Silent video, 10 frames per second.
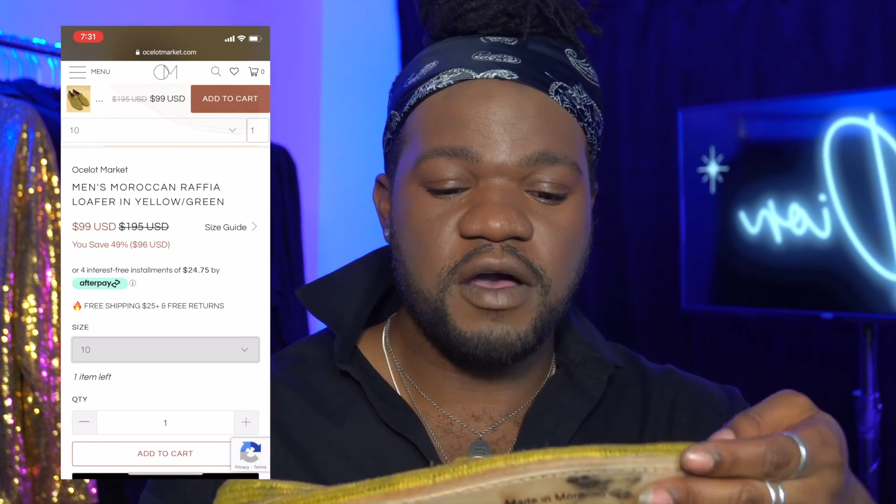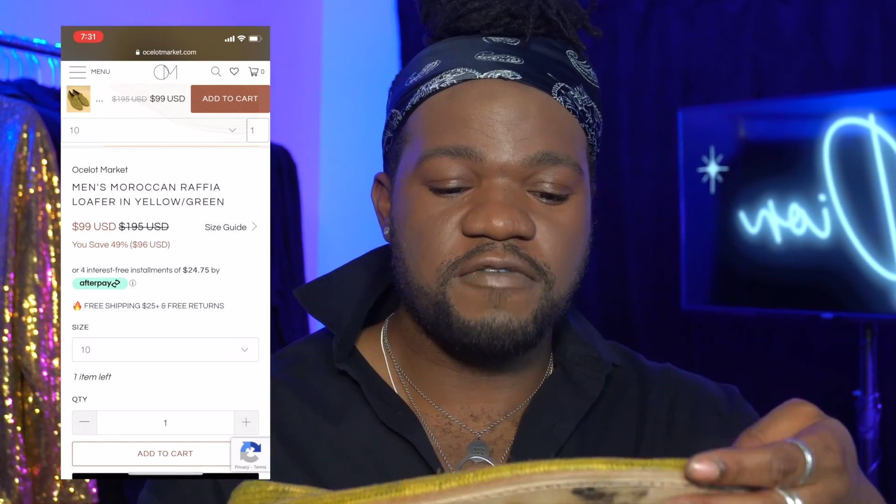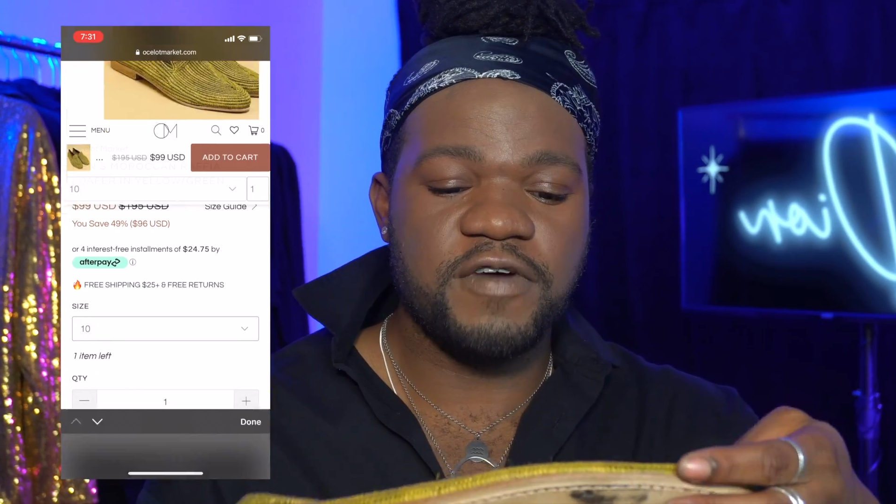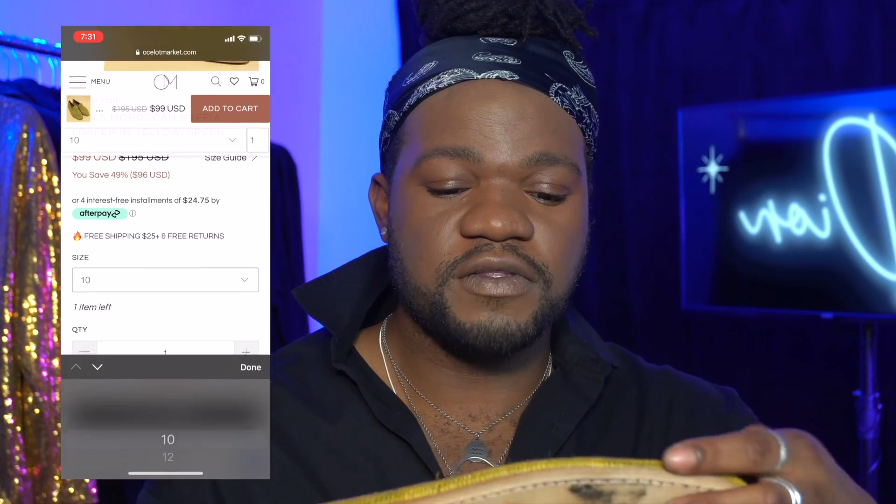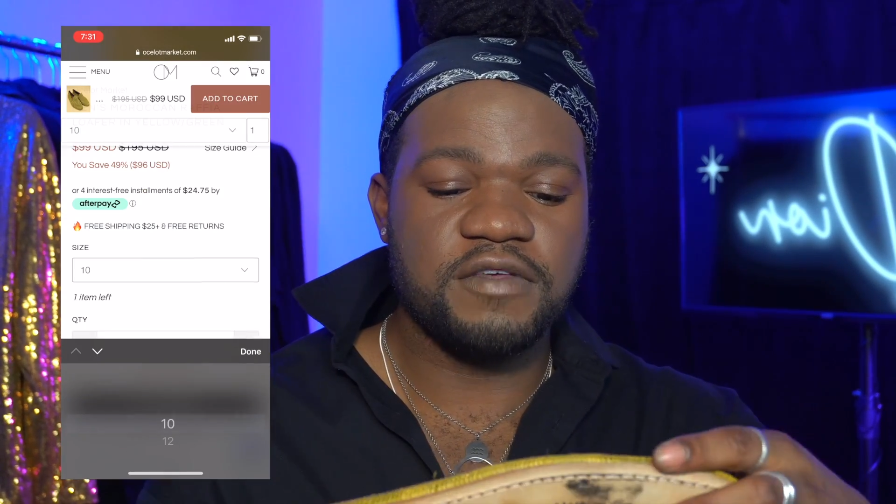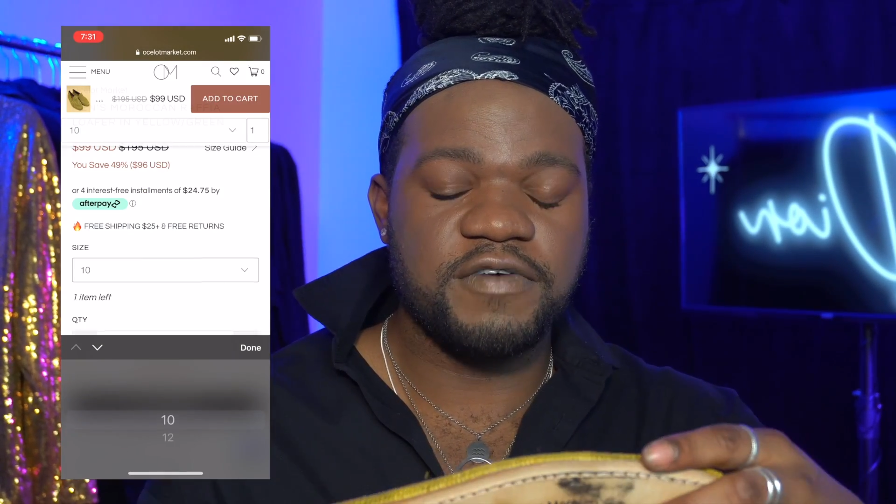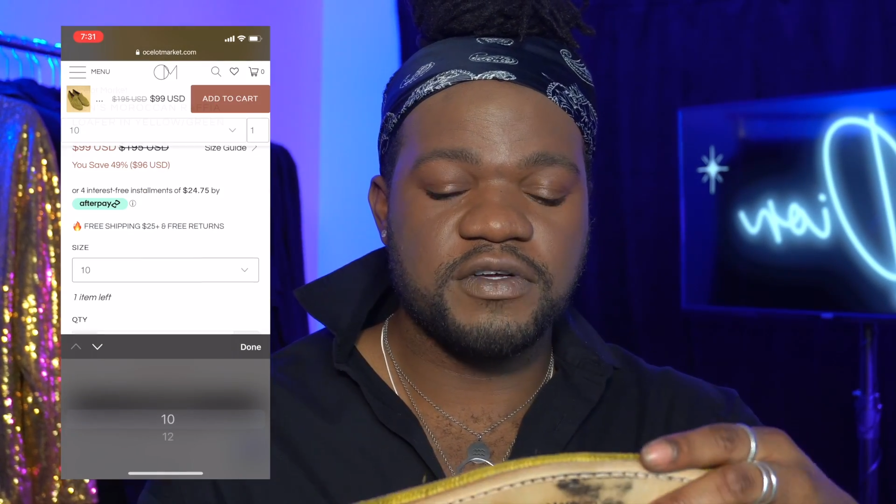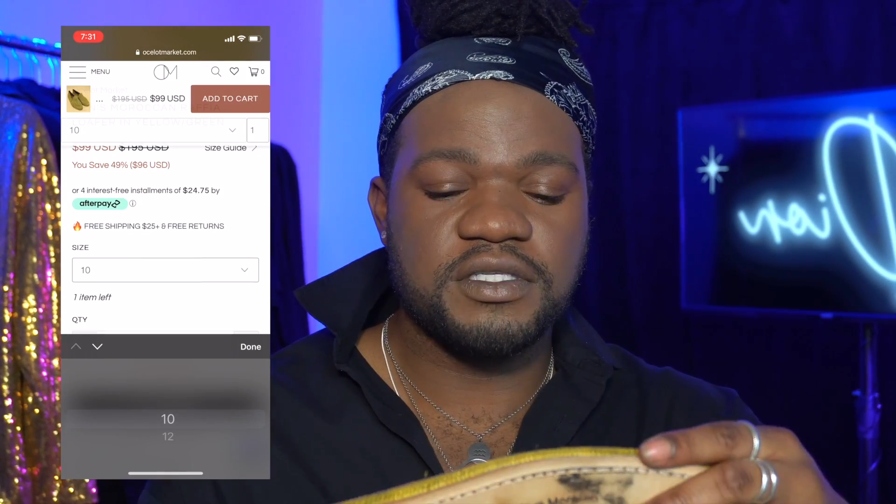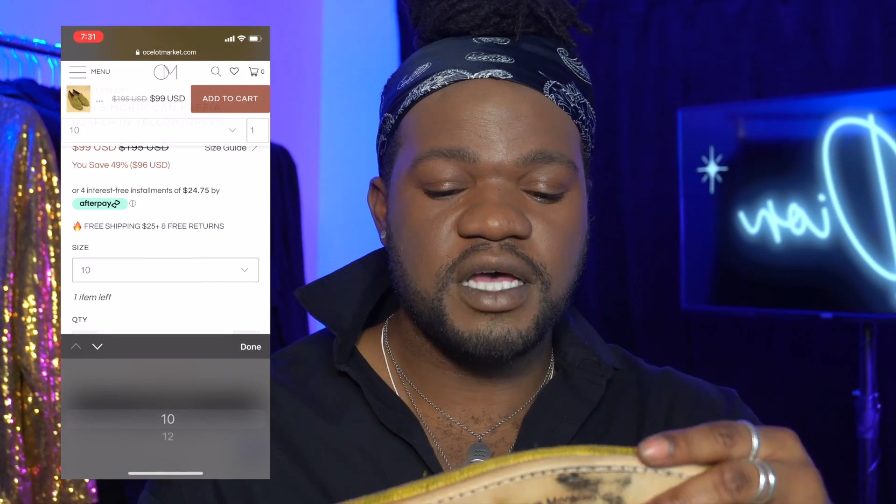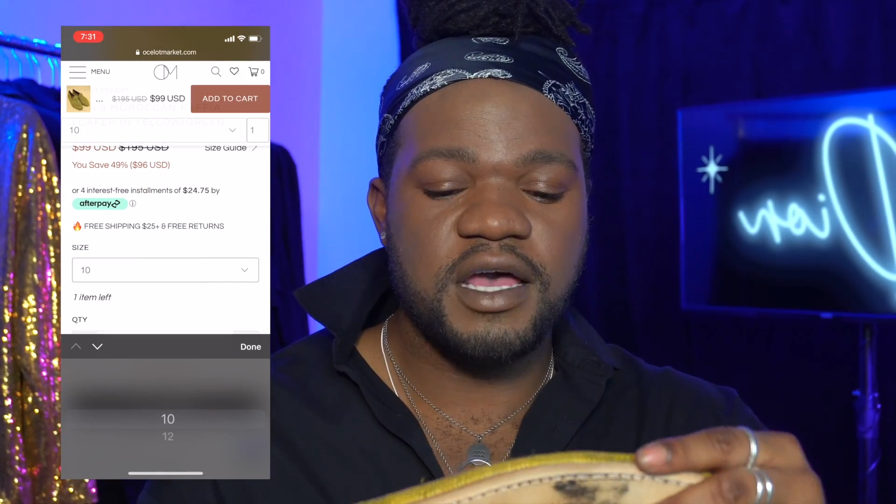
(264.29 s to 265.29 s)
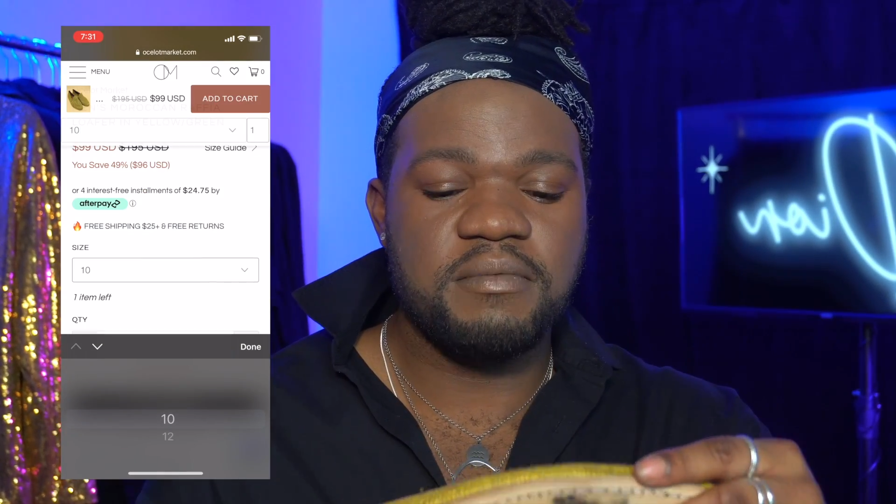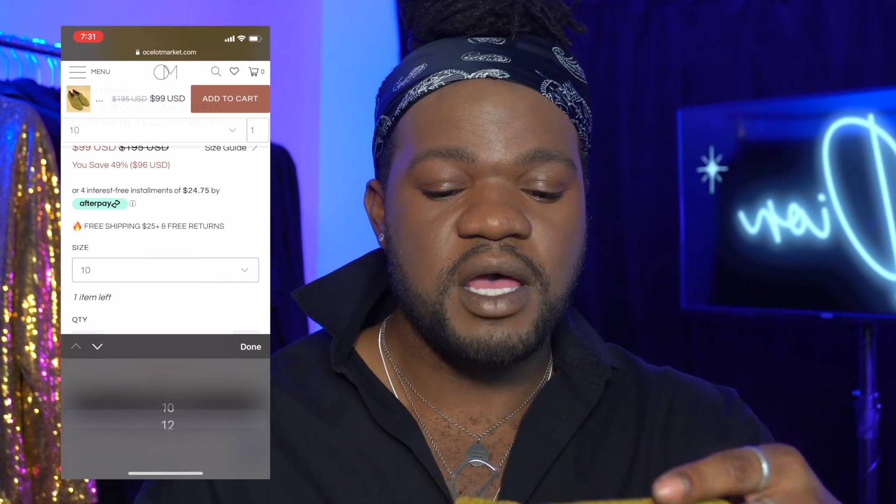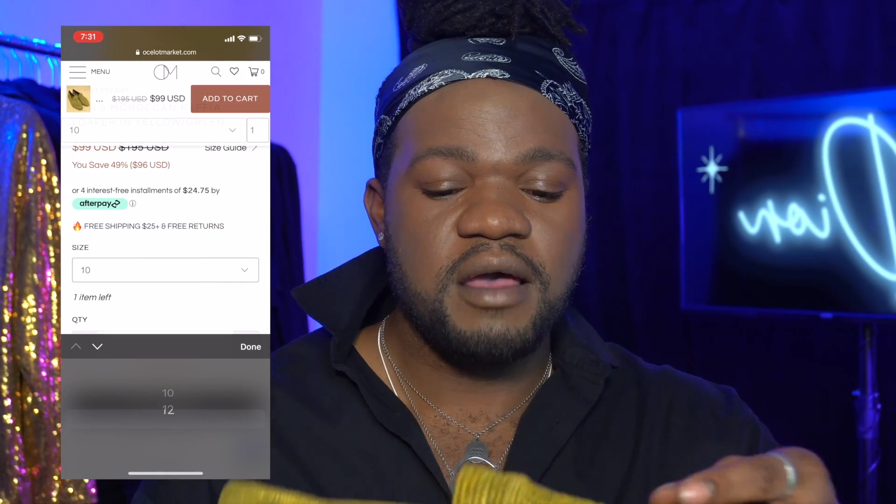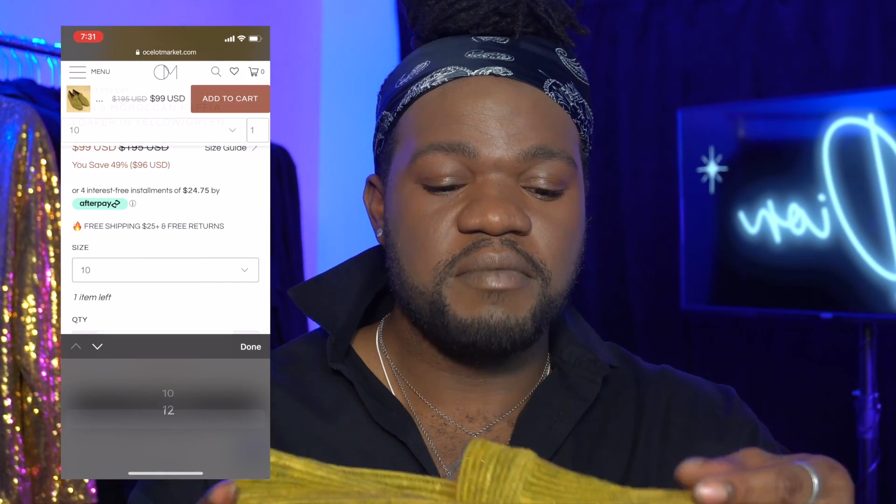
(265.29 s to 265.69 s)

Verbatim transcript: for the first time,